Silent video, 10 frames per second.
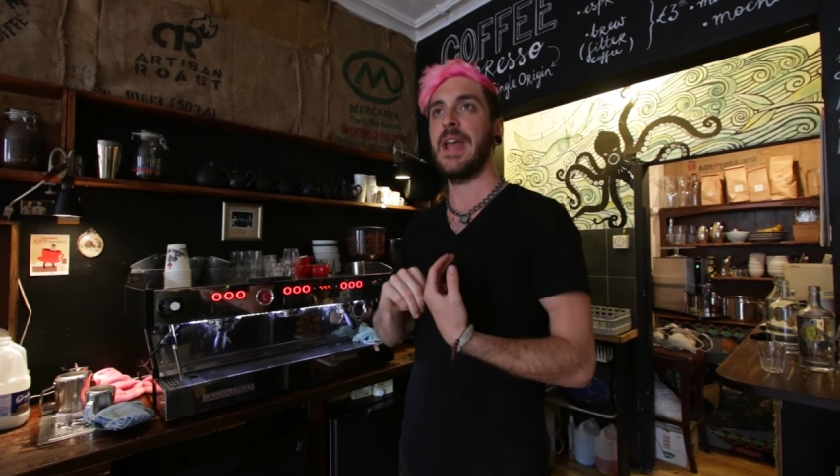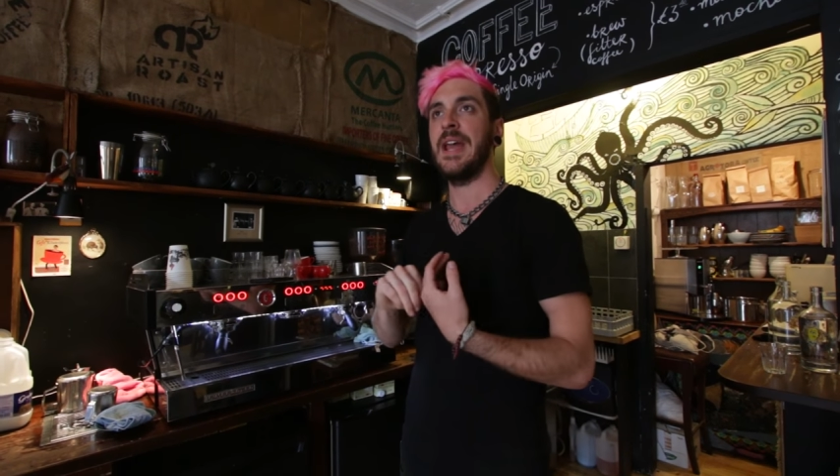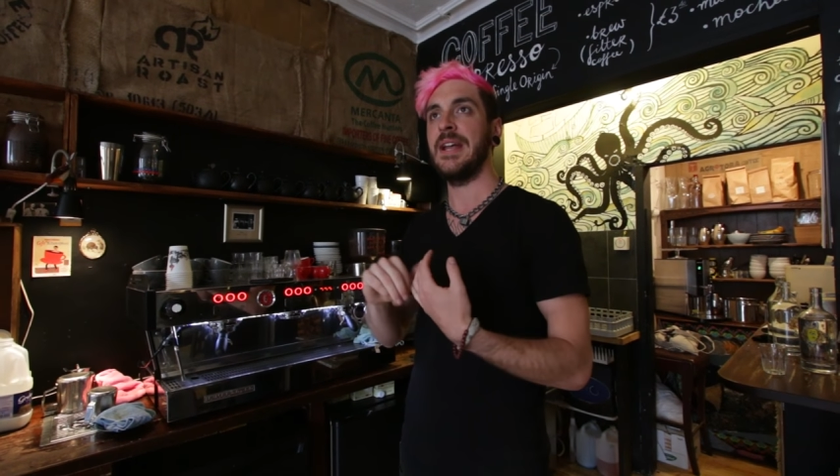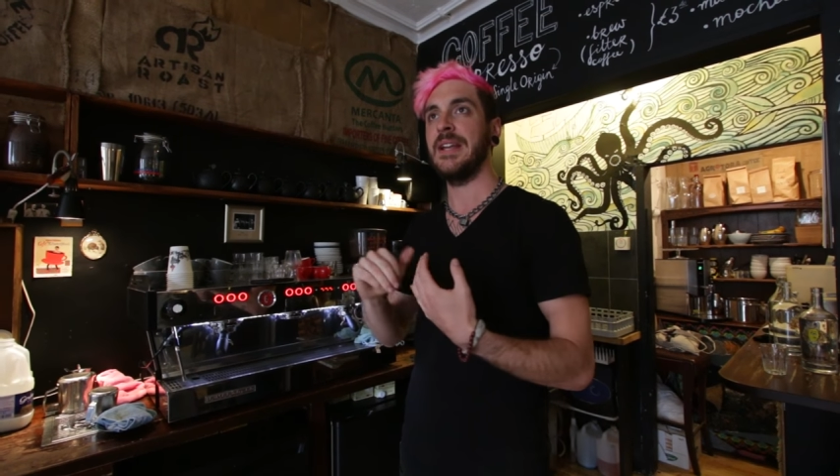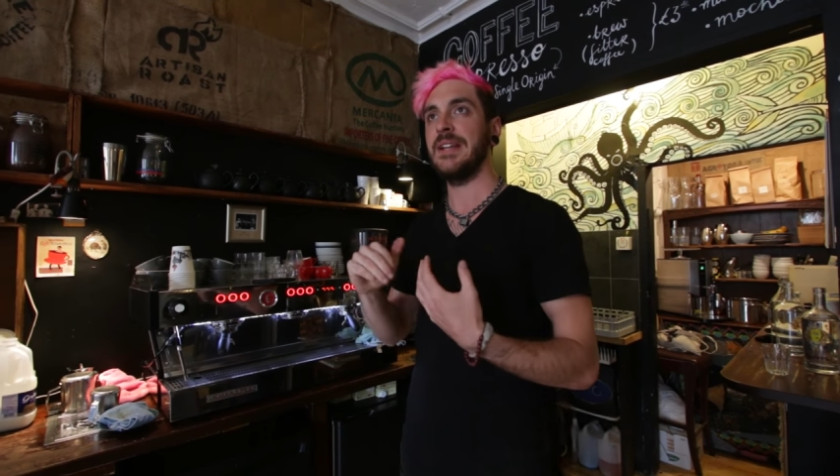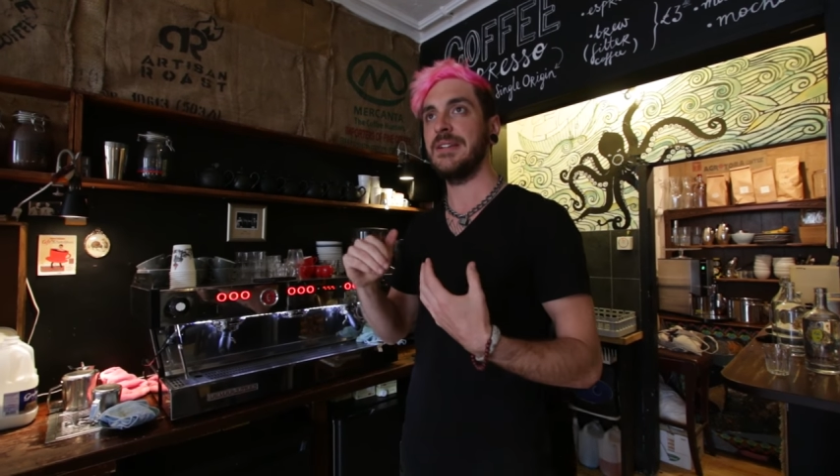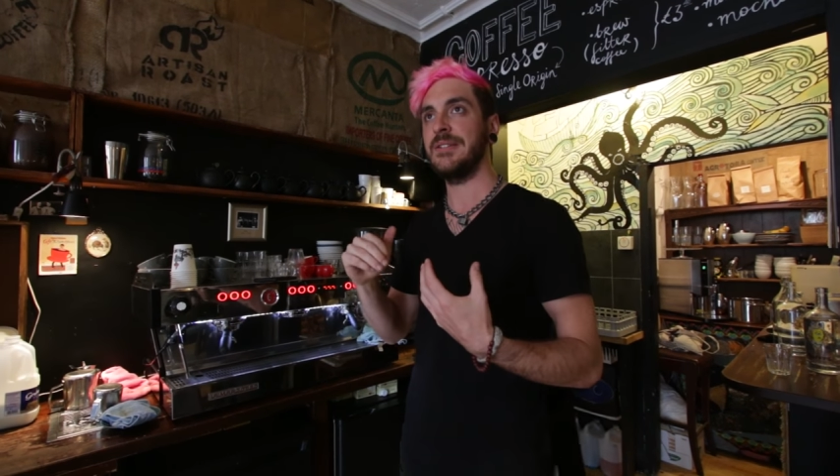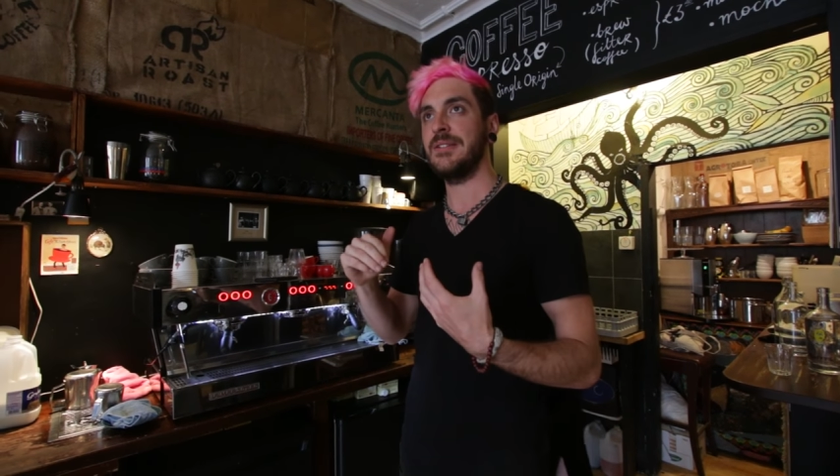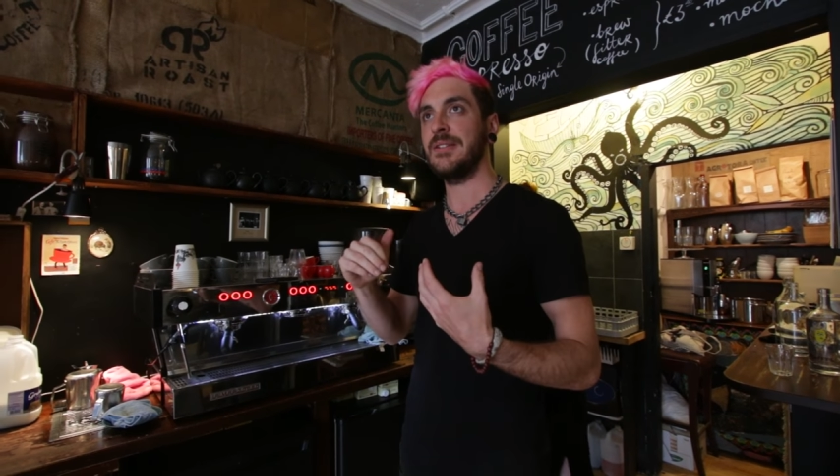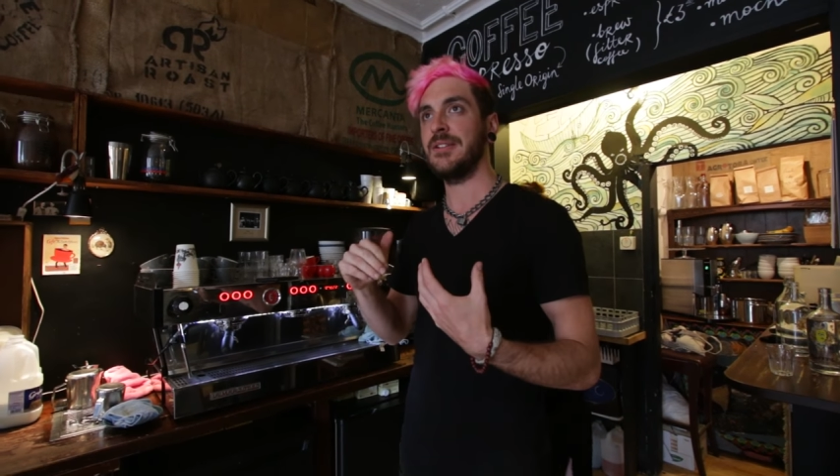And
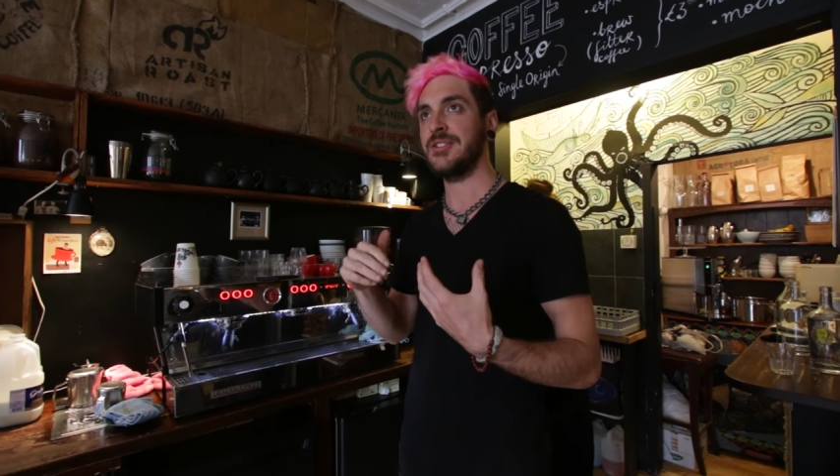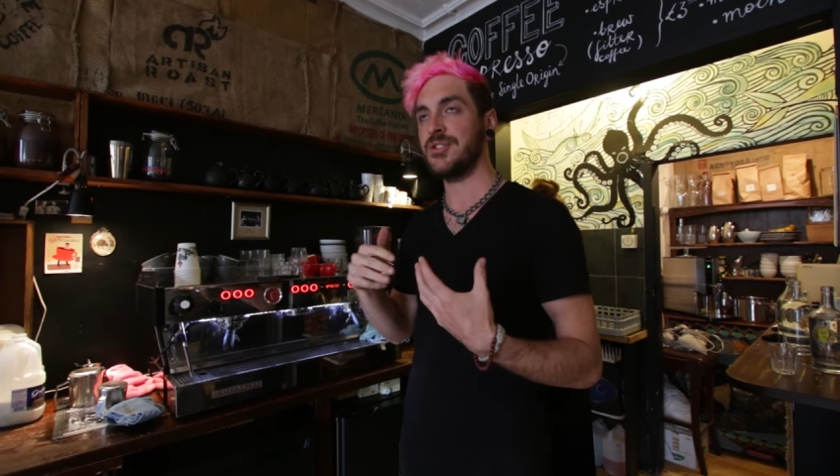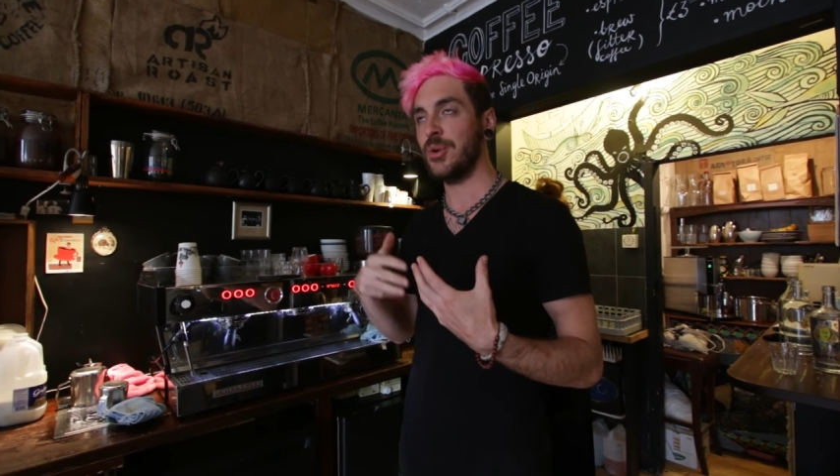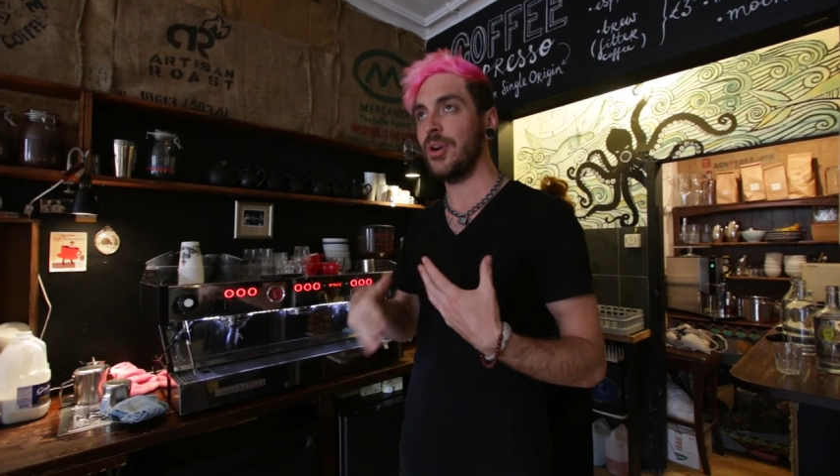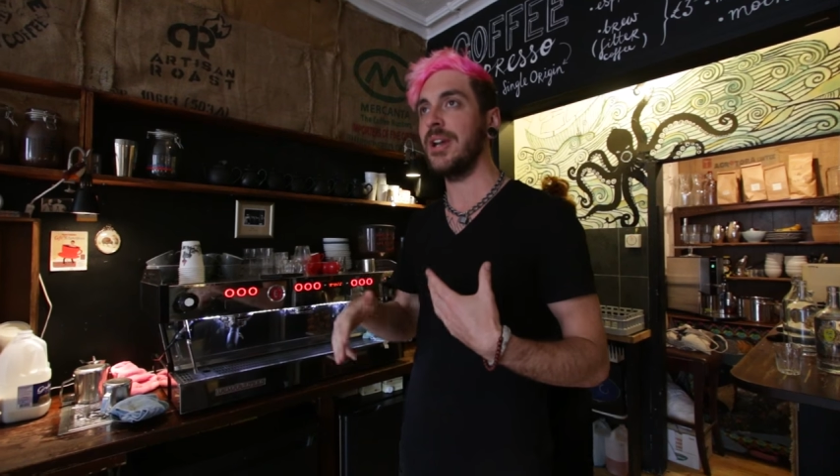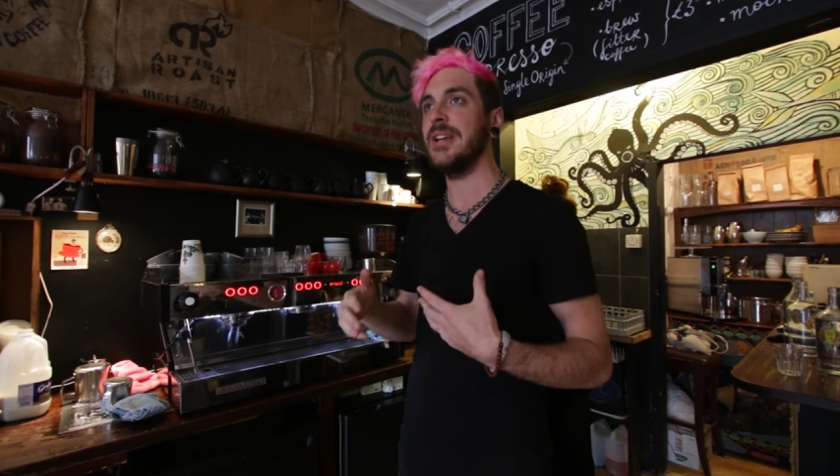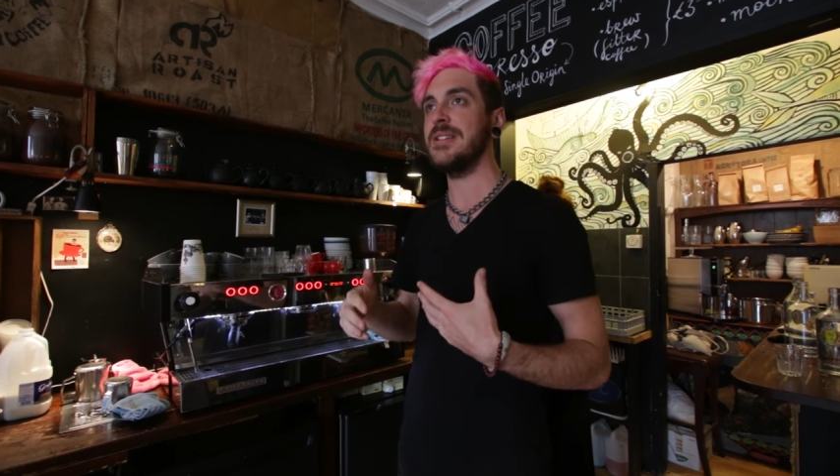the story